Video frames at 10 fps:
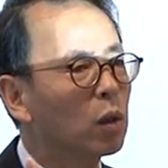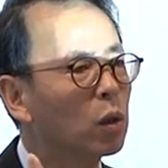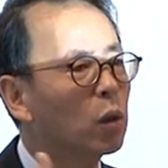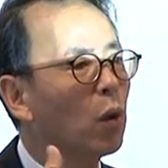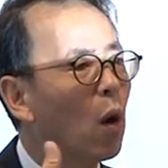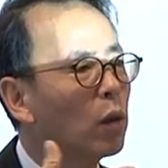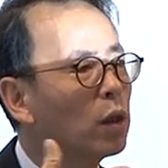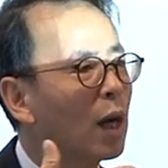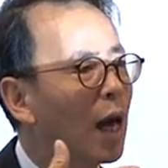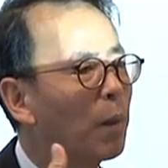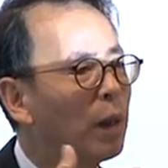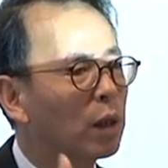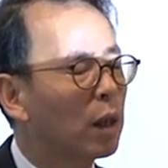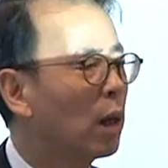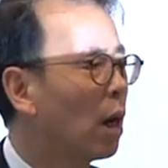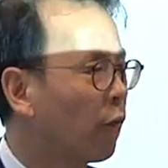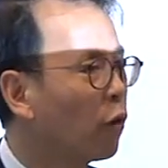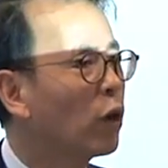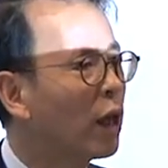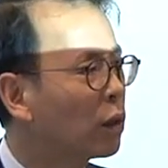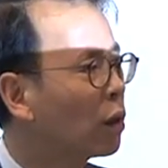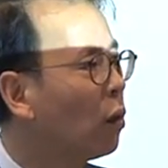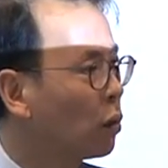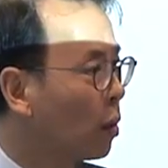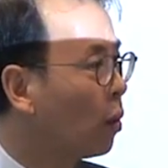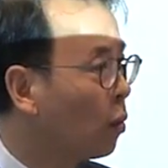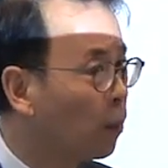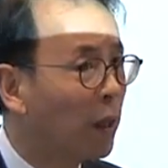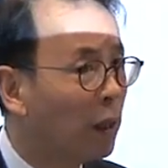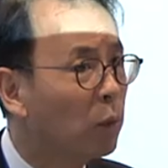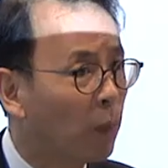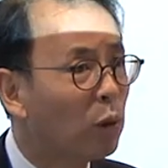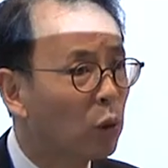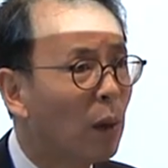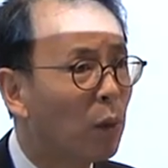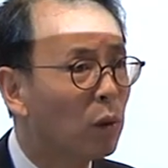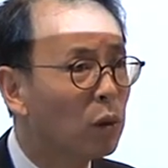to all this liability a few years ago, they're all be in big trouble.